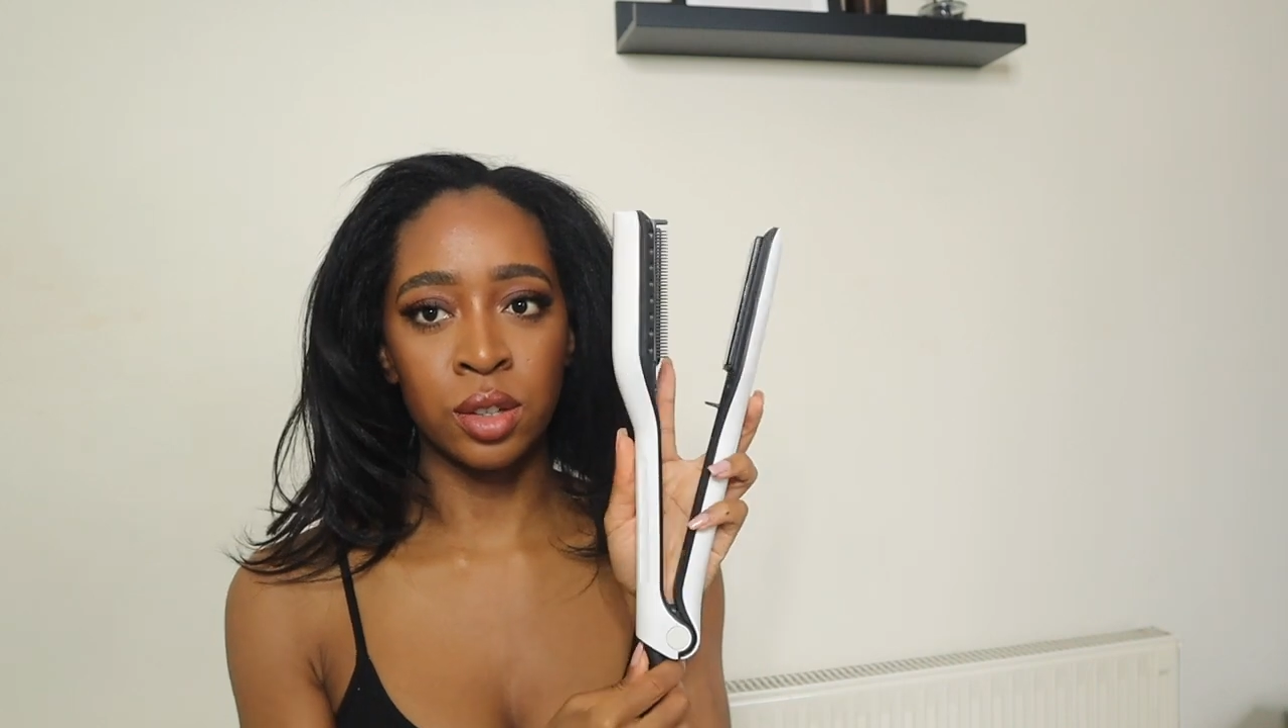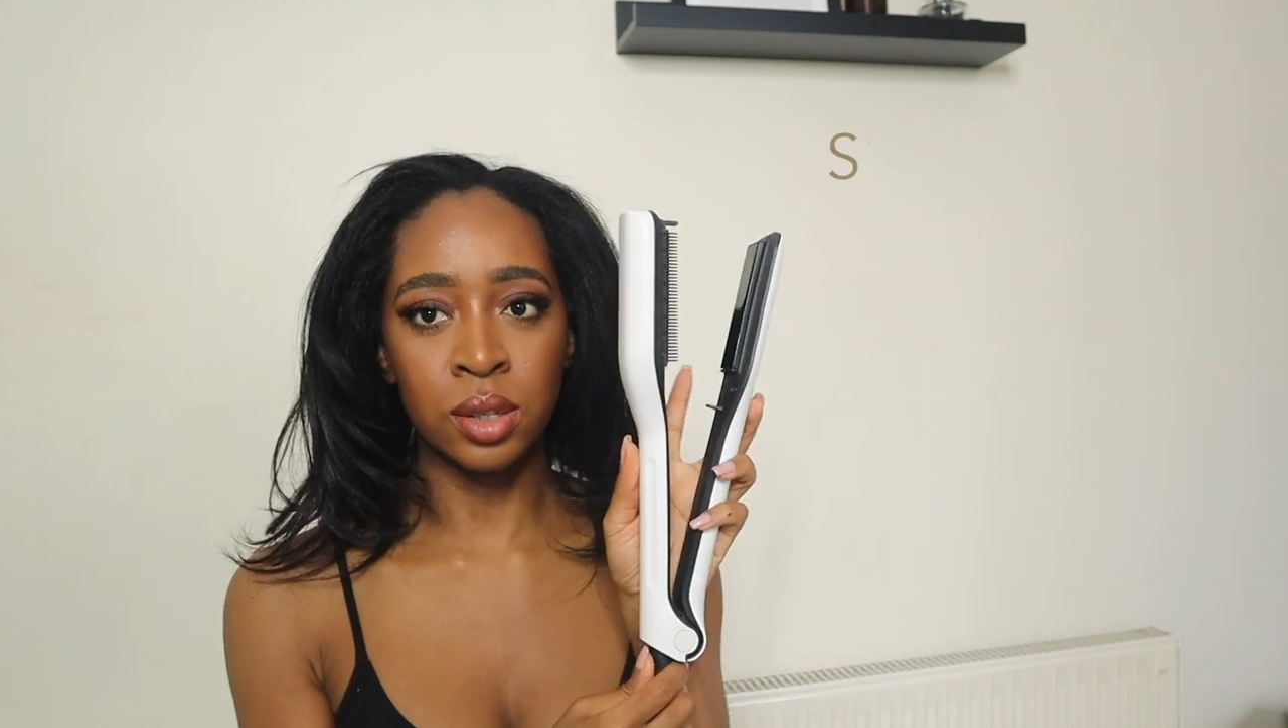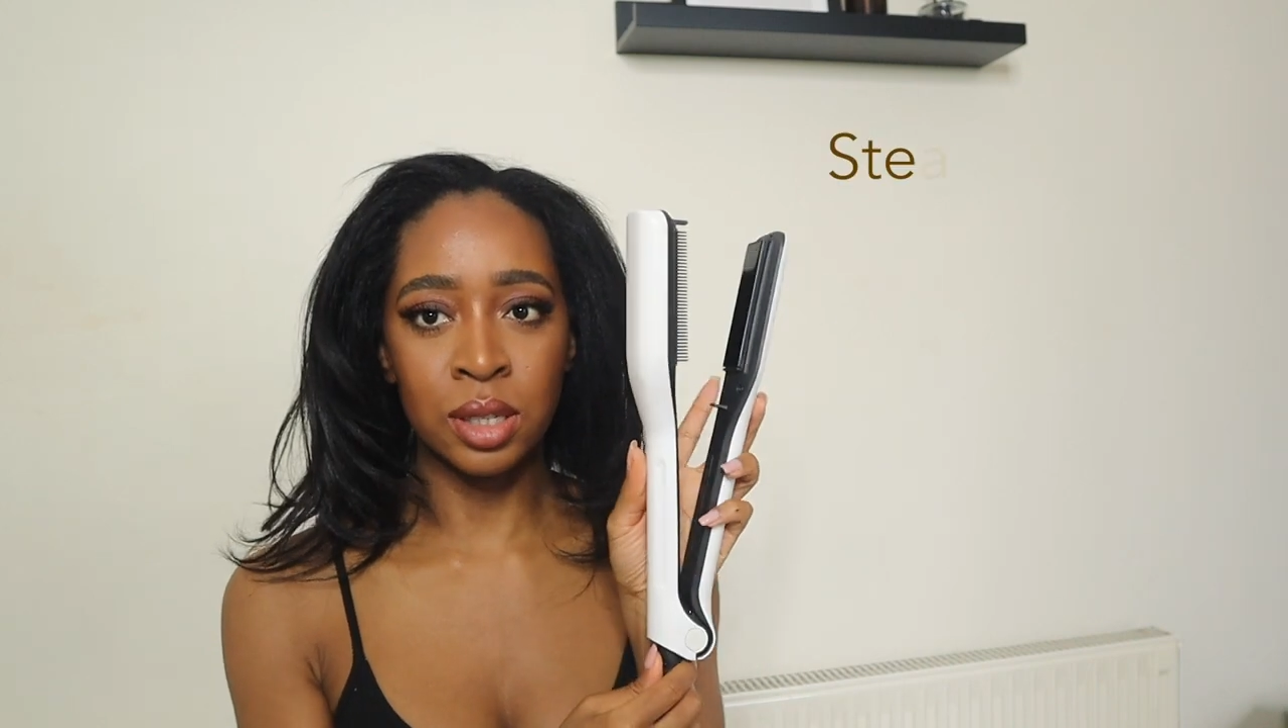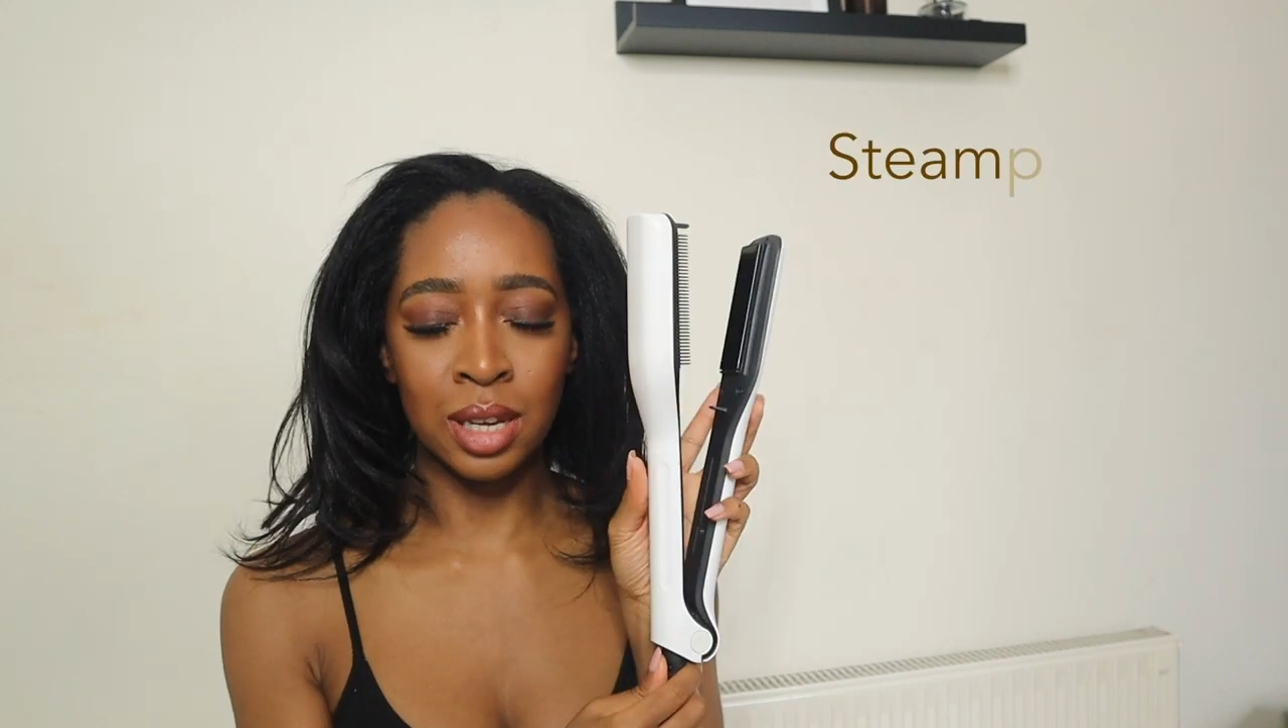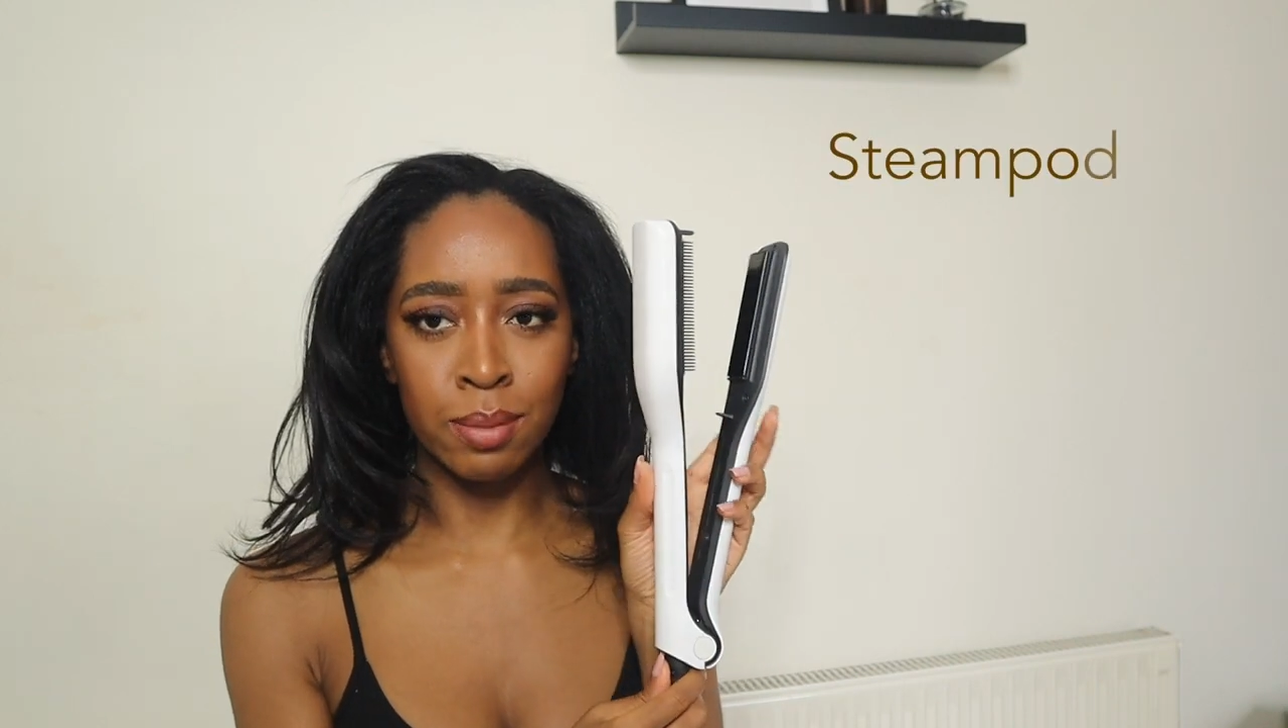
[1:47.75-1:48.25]
so
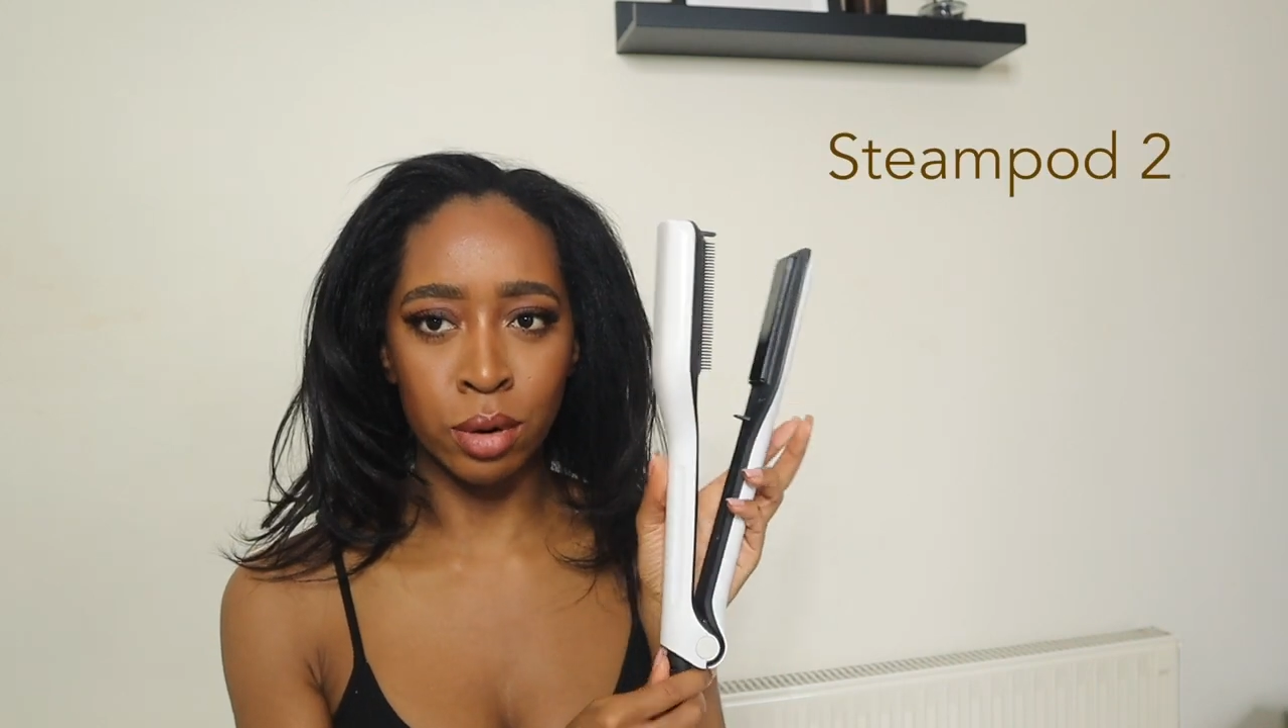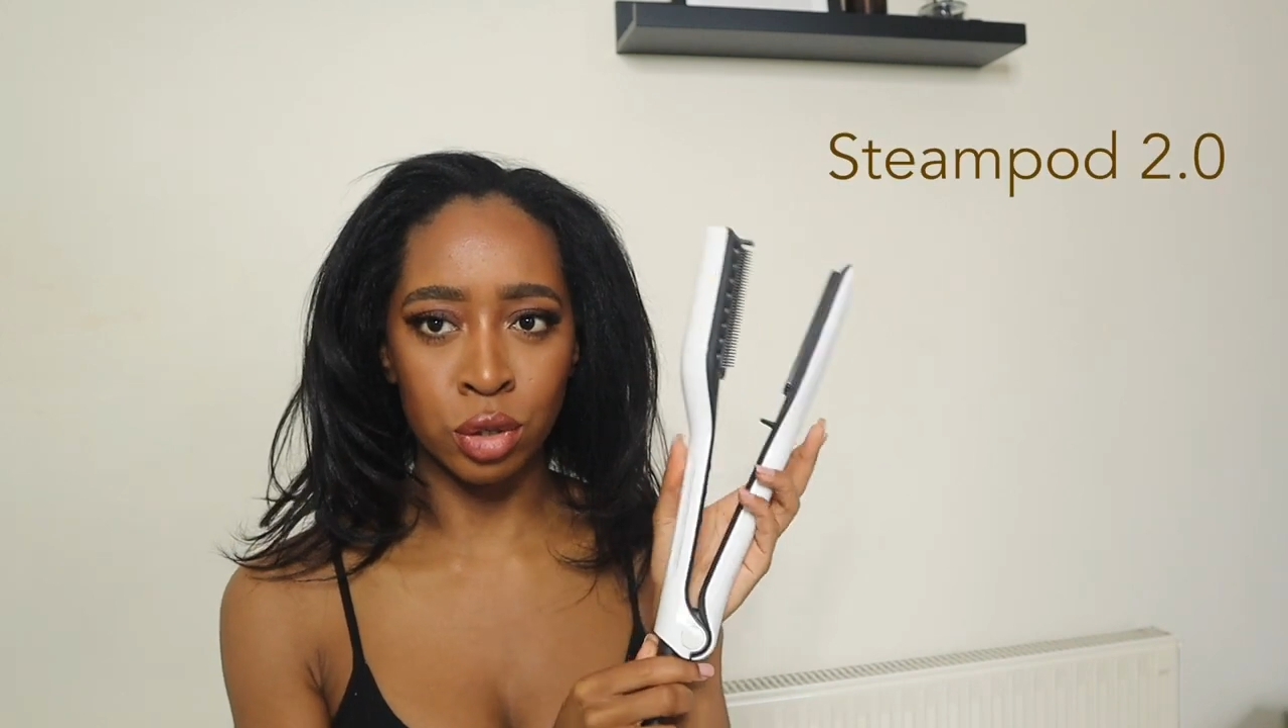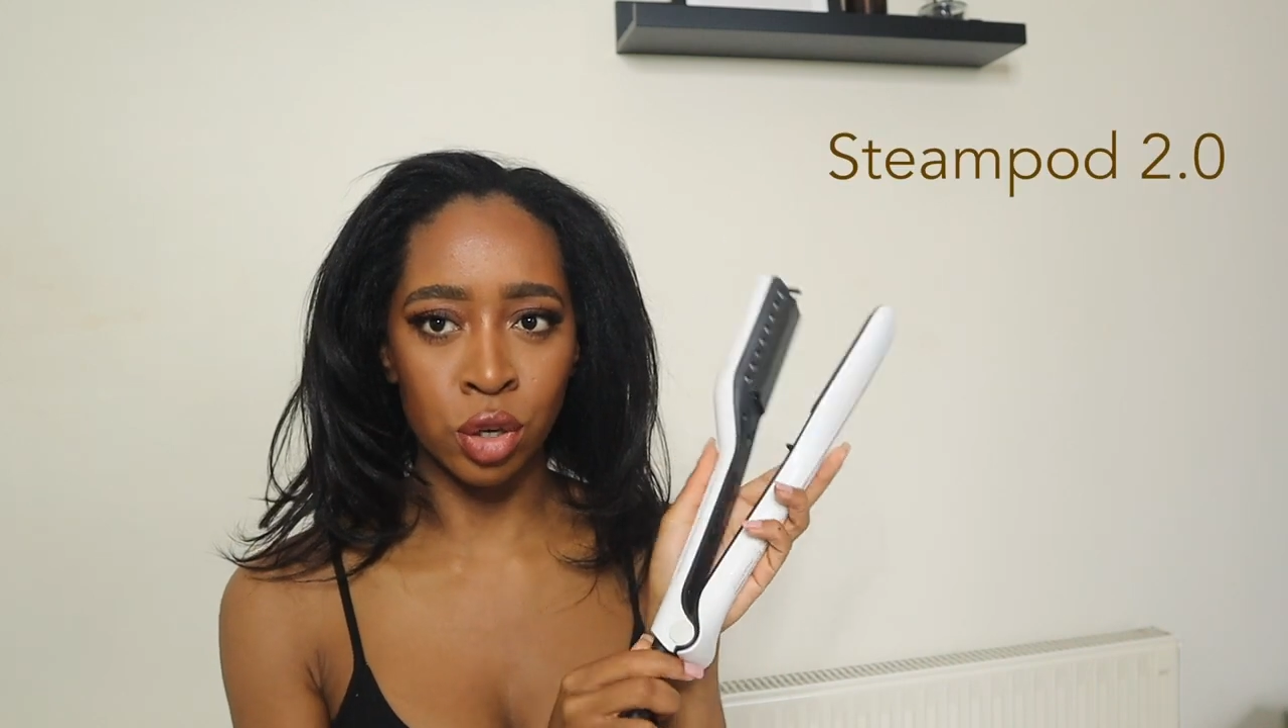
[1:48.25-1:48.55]
it's a Steampod